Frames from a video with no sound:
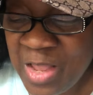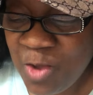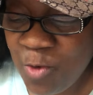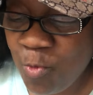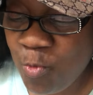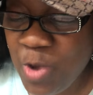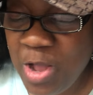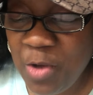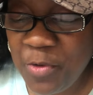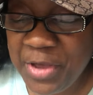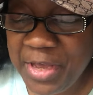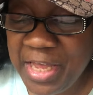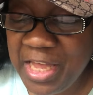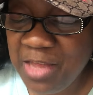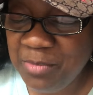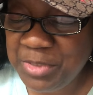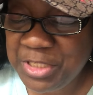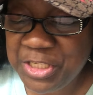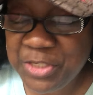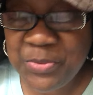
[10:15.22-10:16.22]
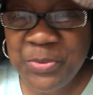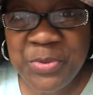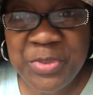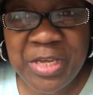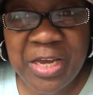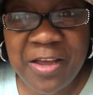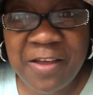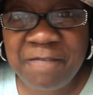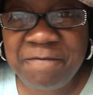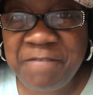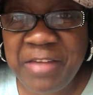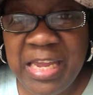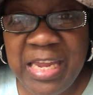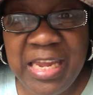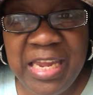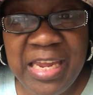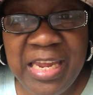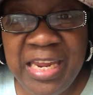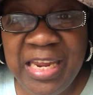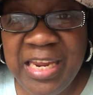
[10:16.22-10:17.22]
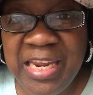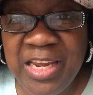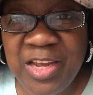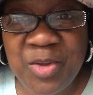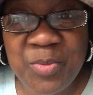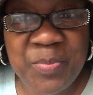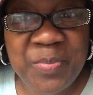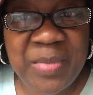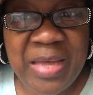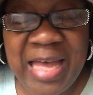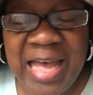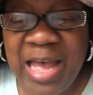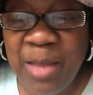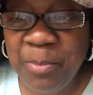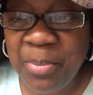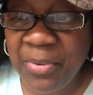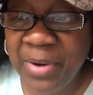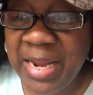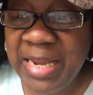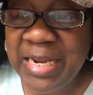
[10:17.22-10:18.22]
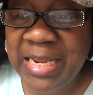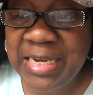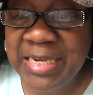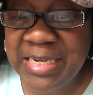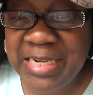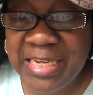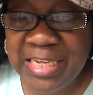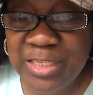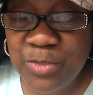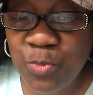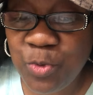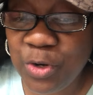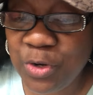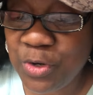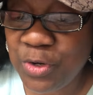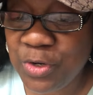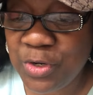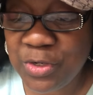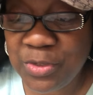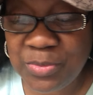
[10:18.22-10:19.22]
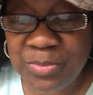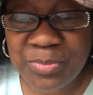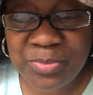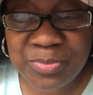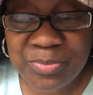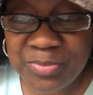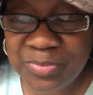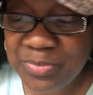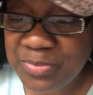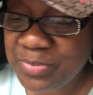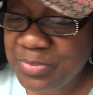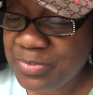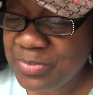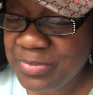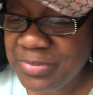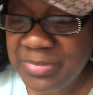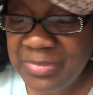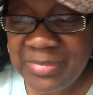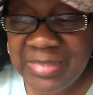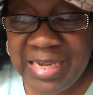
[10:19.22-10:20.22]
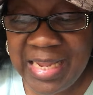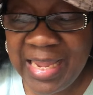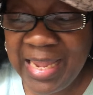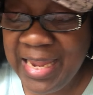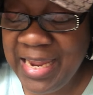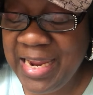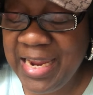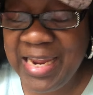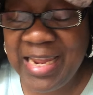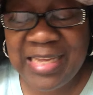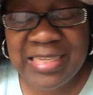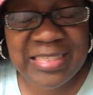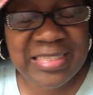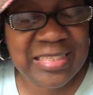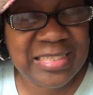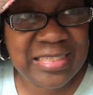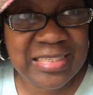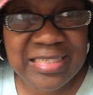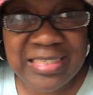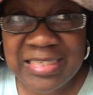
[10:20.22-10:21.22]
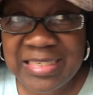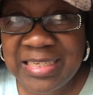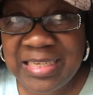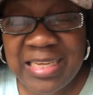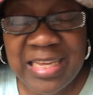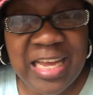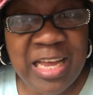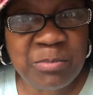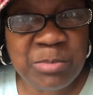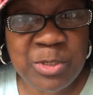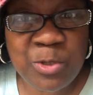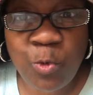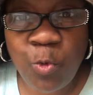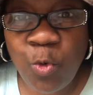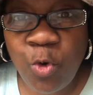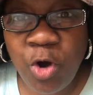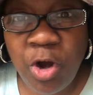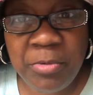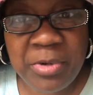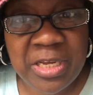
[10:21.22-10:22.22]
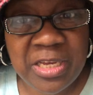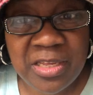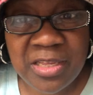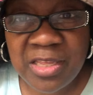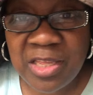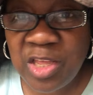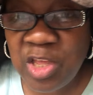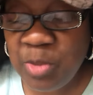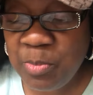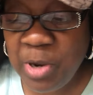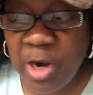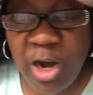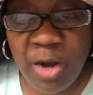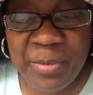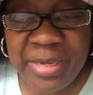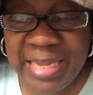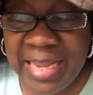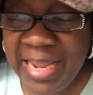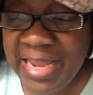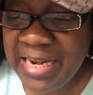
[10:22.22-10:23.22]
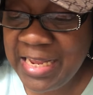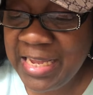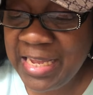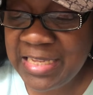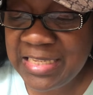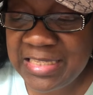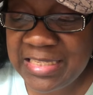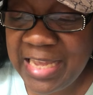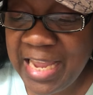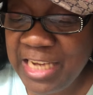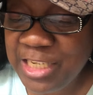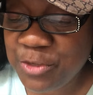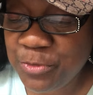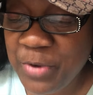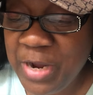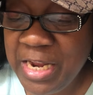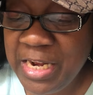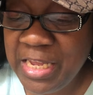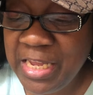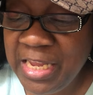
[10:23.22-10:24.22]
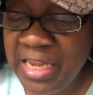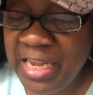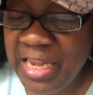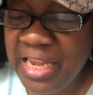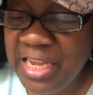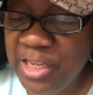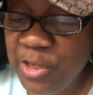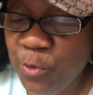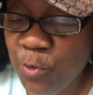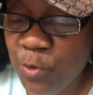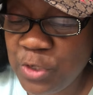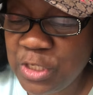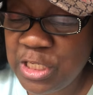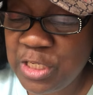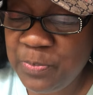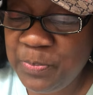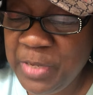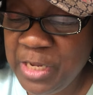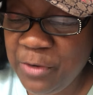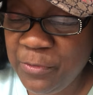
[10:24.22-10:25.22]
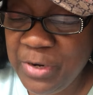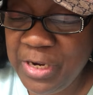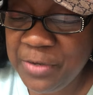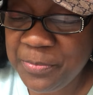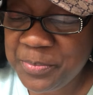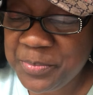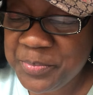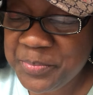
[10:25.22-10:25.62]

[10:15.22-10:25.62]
Welcome to the fam. I pray that this word has absorbed, permeated, and saturated in your spirit,